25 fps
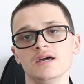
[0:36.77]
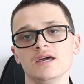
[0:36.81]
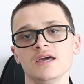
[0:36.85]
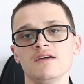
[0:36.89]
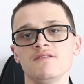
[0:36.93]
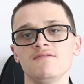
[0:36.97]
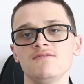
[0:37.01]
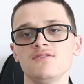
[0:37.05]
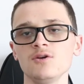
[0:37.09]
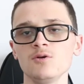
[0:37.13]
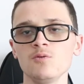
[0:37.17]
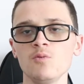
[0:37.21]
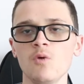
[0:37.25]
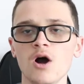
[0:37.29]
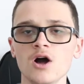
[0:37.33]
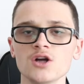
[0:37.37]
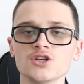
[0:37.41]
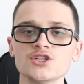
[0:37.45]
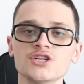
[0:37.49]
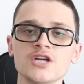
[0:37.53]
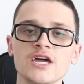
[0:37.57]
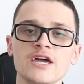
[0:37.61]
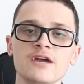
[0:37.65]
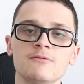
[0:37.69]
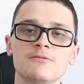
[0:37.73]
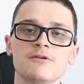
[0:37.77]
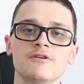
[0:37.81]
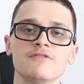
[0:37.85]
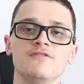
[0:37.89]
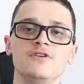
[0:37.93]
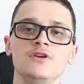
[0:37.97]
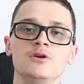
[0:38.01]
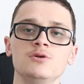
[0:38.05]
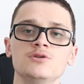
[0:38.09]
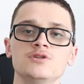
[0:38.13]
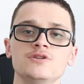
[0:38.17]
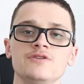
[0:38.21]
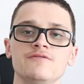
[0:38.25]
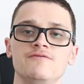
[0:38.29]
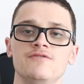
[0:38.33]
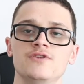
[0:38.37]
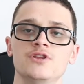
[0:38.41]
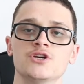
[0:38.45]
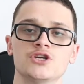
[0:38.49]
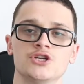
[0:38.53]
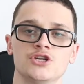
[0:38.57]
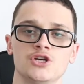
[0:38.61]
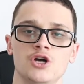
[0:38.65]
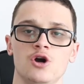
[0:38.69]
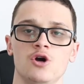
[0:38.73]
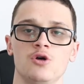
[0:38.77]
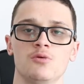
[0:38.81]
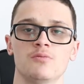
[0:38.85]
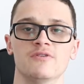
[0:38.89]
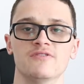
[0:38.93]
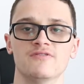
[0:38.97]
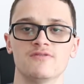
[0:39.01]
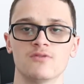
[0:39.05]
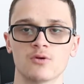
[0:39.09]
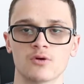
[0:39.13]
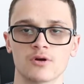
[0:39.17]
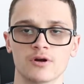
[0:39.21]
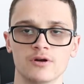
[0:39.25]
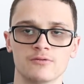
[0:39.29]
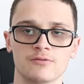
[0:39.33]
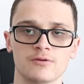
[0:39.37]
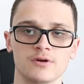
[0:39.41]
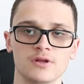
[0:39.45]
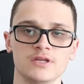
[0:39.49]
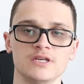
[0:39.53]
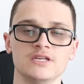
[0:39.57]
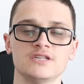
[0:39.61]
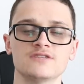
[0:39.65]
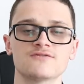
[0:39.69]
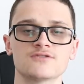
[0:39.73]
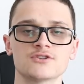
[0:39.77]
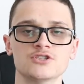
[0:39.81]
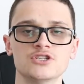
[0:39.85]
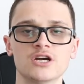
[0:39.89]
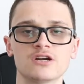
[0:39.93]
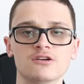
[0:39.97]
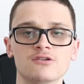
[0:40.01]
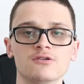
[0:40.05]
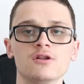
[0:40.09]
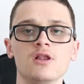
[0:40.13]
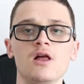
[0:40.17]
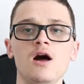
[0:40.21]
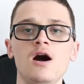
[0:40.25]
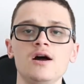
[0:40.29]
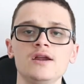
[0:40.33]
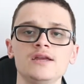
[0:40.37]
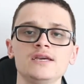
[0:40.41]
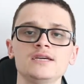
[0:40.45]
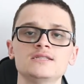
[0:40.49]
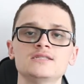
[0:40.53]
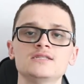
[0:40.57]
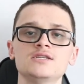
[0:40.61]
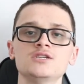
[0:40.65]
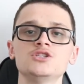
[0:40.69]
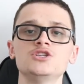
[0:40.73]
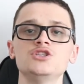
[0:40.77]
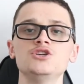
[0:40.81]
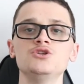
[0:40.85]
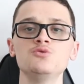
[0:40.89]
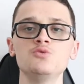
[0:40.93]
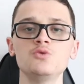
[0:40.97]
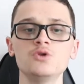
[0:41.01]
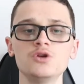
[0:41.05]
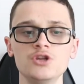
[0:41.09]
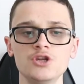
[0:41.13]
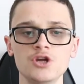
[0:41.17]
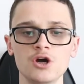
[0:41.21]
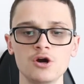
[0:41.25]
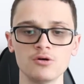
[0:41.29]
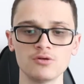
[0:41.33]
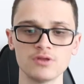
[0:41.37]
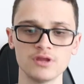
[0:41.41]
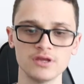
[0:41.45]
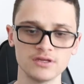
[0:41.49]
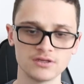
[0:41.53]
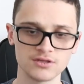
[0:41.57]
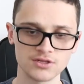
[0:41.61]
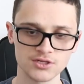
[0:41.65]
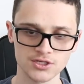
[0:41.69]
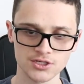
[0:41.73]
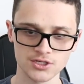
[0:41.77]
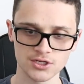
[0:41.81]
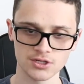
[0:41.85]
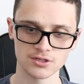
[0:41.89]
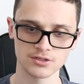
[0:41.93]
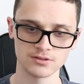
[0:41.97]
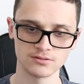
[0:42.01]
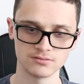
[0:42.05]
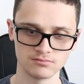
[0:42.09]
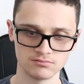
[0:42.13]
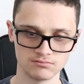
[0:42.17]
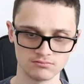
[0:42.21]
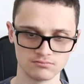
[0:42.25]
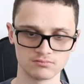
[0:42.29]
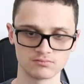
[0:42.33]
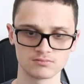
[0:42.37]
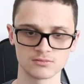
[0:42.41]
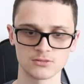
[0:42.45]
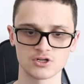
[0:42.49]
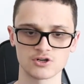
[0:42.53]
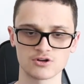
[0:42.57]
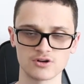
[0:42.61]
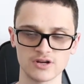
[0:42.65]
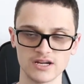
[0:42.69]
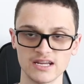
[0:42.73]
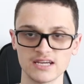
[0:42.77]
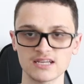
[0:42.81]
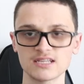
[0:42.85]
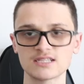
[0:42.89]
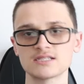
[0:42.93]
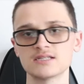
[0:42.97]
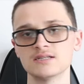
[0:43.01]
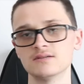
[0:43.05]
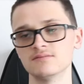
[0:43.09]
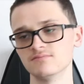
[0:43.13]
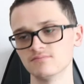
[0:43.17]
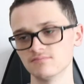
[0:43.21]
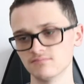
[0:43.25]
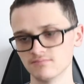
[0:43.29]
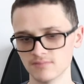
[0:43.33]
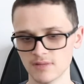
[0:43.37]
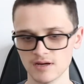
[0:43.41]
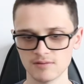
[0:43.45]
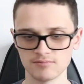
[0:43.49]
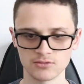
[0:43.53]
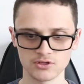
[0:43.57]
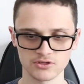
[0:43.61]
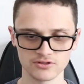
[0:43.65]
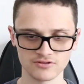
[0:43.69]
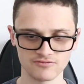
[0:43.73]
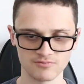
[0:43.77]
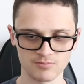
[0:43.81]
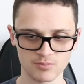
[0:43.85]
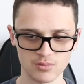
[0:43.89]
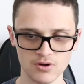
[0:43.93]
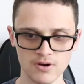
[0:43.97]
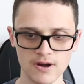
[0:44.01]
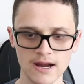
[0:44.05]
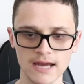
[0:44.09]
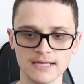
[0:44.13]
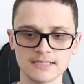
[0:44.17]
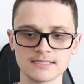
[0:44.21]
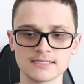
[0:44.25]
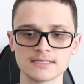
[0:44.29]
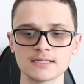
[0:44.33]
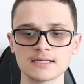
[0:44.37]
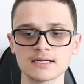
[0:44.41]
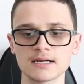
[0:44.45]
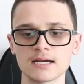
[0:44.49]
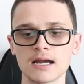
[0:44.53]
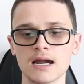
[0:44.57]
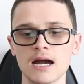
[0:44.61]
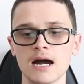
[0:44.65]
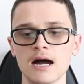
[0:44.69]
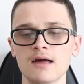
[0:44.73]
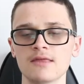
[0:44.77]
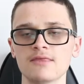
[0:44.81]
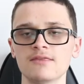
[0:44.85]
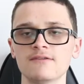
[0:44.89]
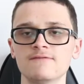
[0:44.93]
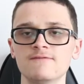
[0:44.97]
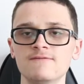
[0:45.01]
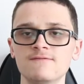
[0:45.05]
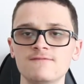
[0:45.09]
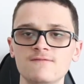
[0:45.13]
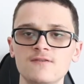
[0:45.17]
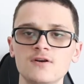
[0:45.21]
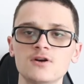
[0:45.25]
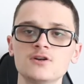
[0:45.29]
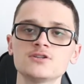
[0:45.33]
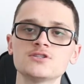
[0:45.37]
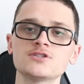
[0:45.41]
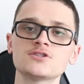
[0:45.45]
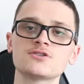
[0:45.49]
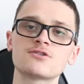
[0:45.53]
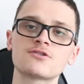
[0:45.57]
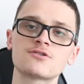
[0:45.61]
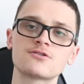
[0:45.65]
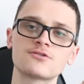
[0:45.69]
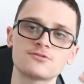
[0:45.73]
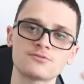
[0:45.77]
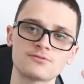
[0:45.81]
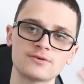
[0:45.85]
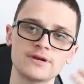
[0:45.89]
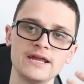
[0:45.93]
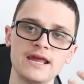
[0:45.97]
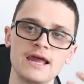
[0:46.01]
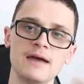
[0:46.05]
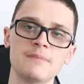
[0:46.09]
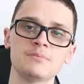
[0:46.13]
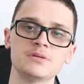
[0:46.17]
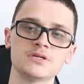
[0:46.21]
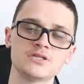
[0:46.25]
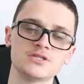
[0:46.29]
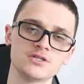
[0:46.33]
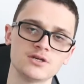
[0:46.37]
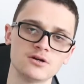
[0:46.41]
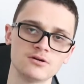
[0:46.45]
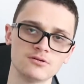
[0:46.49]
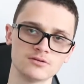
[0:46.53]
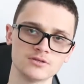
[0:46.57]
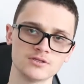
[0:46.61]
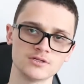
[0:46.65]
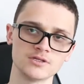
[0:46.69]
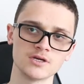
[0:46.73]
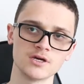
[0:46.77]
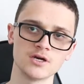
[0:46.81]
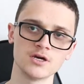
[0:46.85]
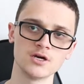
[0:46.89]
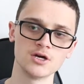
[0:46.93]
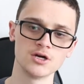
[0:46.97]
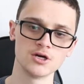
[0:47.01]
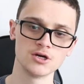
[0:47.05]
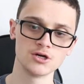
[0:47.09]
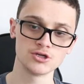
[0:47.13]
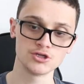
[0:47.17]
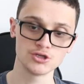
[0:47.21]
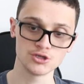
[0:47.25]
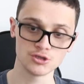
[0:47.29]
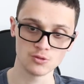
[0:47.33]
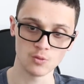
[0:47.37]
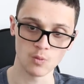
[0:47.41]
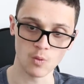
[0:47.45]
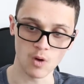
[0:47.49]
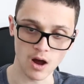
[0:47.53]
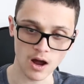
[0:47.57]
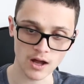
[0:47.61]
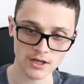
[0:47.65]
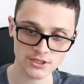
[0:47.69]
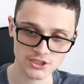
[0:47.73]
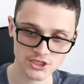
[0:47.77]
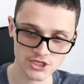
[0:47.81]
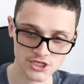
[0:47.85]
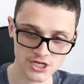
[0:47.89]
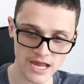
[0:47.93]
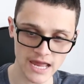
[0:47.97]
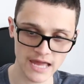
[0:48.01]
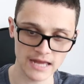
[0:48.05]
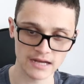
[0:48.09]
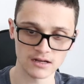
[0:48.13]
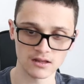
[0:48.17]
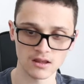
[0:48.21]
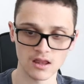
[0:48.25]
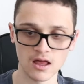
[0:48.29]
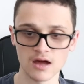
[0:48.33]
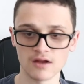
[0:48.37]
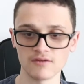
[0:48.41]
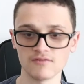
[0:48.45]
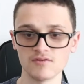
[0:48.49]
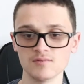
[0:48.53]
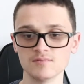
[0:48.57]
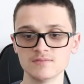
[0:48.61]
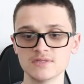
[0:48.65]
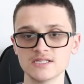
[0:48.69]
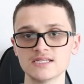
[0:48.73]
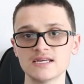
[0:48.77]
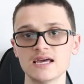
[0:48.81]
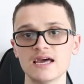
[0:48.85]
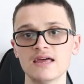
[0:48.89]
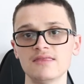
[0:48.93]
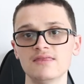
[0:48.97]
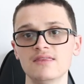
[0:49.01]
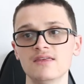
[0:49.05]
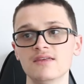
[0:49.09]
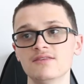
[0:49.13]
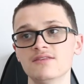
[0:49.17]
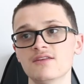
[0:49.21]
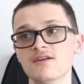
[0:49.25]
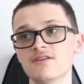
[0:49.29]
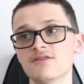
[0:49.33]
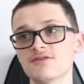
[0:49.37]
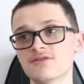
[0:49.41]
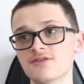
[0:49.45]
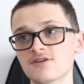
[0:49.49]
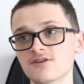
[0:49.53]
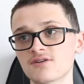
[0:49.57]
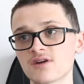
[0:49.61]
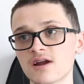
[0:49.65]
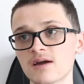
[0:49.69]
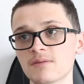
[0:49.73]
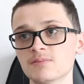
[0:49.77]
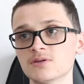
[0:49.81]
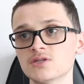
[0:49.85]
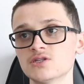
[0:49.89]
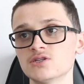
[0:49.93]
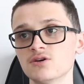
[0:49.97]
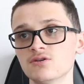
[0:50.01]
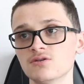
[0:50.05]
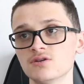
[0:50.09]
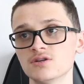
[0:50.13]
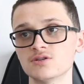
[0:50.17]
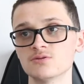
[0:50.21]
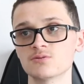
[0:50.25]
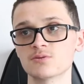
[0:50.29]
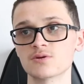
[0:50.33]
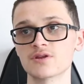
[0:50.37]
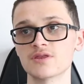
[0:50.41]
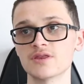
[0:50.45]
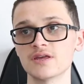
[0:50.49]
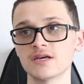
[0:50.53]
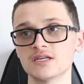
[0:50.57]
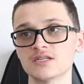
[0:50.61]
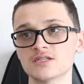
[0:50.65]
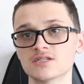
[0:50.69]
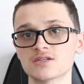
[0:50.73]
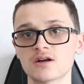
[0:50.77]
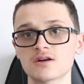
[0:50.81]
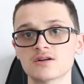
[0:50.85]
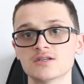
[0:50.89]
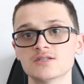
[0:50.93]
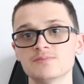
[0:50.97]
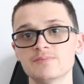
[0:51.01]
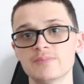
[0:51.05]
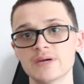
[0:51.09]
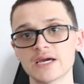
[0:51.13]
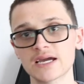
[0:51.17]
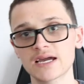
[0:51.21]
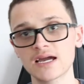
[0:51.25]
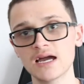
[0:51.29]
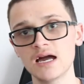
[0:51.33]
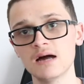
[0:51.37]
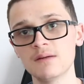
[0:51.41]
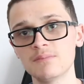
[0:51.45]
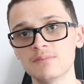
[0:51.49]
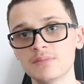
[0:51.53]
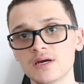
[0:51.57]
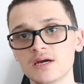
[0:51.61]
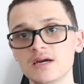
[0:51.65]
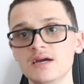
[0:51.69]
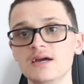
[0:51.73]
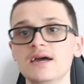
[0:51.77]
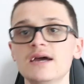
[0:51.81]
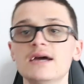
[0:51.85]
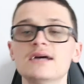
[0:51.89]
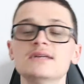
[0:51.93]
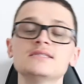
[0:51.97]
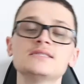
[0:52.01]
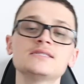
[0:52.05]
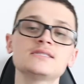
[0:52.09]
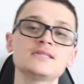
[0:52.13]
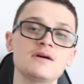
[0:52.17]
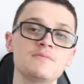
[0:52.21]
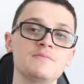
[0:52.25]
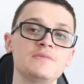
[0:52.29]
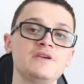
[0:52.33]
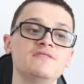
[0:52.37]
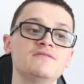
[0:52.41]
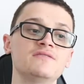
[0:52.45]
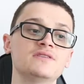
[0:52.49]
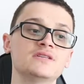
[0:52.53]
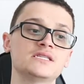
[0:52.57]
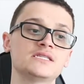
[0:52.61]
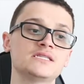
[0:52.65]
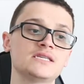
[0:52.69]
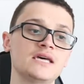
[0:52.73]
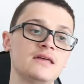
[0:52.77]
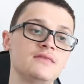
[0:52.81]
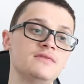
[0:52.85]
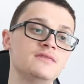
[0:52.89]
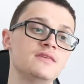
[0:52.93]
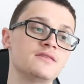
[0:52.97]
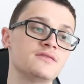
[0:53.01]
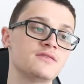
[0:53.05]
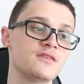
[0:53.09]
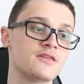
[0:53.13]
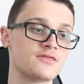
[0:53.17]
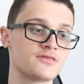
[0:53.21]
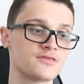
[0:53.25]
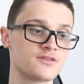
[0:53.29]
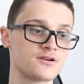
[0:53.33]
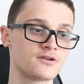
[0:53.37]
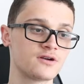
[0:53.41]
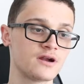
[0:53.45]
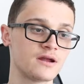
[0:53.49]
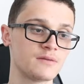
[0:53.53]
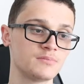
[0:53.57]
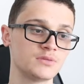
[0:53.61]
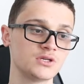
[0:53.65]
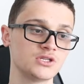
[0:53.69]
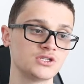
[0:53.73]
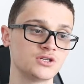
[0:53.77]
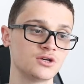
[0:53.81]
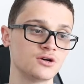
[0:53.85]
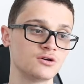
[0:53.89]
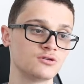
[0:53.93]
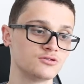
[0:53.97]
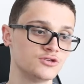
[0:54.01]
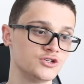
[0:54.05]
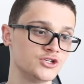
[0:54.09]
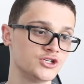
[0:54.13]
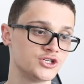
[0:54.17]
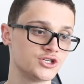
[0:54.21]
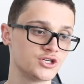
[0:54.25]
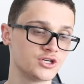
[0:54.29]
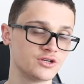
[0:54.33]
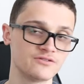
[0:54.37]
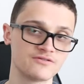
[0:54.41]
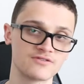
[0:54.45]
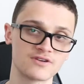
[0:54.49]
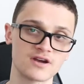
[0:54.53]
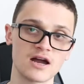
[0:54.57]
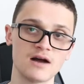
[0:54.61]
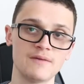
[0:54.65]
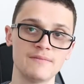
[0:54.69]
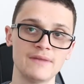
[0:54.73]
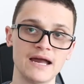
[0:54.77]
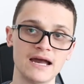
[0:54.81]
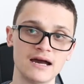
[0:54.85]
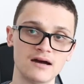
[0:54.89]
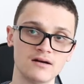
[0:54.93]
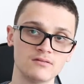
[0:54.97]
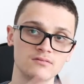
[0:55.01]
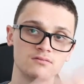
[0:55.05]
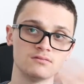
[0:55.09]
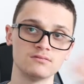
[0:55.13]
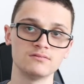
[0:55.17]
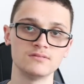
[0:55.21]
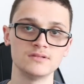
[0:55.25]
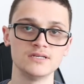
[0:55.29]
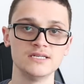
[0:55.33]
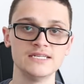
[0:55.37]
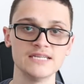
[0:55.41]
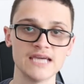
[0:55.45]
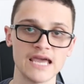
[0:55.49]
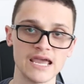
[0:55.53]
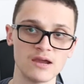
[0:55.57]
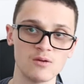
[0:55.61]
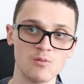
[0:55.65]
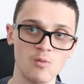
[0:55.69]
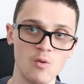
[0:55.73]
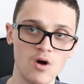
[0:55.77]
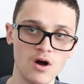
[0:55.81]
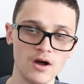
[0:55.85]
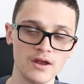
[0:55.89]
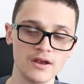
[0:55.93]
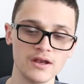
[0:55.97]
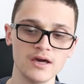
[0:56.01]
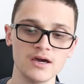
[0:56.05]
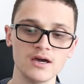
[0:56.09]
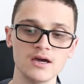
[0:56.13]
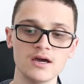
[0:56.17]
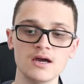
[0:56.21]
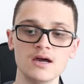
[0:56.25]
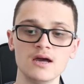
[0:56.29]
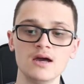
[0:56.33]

If you watched any reviews of the show before it released for general audiences, you would know that certain critics and members of press got the first three episodes to watch, and a lot of them said that the third episode is where things start to pick up, and some even said that the third episode should have come out day one.